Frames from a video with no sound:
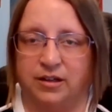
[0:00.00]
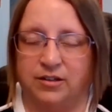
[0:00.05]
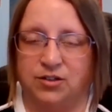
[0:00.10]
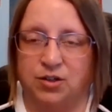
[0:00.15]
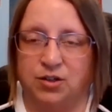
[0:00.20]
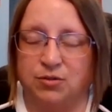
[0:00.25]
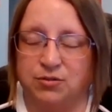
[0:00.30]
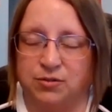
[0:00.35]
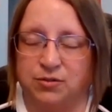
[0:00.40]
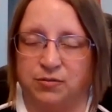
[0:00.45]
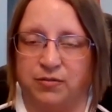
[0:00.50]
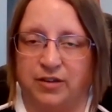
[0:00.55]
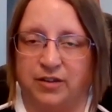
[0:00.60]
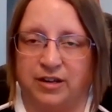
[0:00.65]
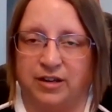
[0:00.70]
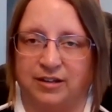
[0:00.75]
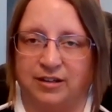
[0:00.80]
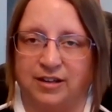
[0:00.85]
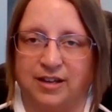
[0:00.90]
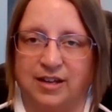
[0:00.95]

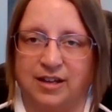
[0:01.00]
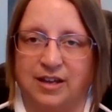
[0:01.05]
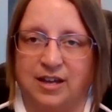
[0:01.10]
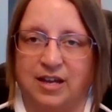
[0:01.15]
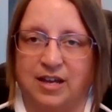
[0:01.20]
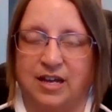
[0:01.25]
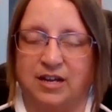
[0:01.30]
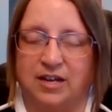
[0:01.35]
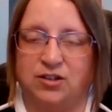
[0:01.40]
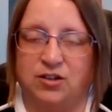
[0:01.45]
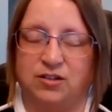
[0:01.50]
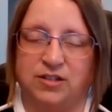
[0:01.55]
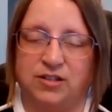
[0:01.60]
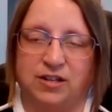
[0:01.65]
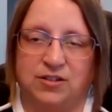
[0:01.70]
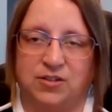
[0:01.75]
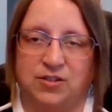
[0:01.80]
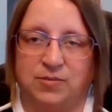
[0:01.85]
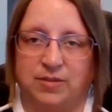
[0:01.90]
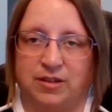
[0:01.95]
Josephine, And it turns
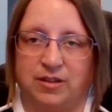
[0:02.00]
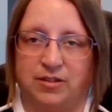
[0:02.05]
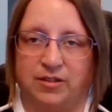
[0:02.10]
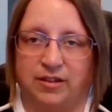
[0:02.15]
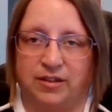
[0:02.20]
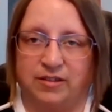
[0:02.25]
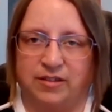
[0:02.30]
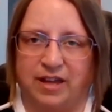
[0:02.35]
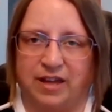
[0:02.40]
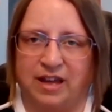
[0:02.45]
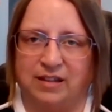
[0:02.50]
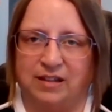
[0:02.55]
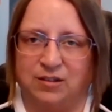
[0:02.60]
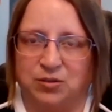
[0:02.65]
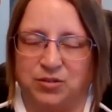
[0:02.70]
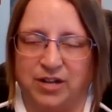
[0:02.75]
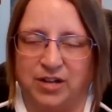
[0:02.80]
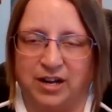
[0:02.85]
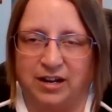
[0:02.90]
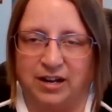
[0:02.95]
out to be the head
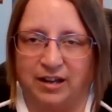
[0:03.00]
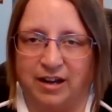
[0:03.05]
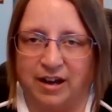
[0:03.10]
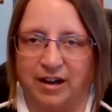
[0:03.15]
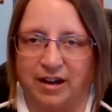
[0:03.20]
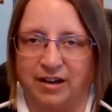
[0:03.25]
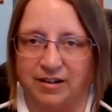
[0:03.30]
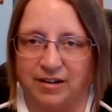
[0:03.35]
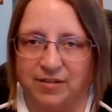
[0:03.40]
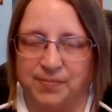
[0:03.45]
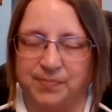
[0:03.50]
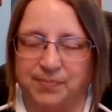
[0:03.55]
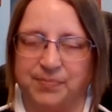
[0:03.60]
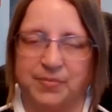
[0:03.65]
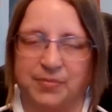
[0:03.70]
lieutenant guy,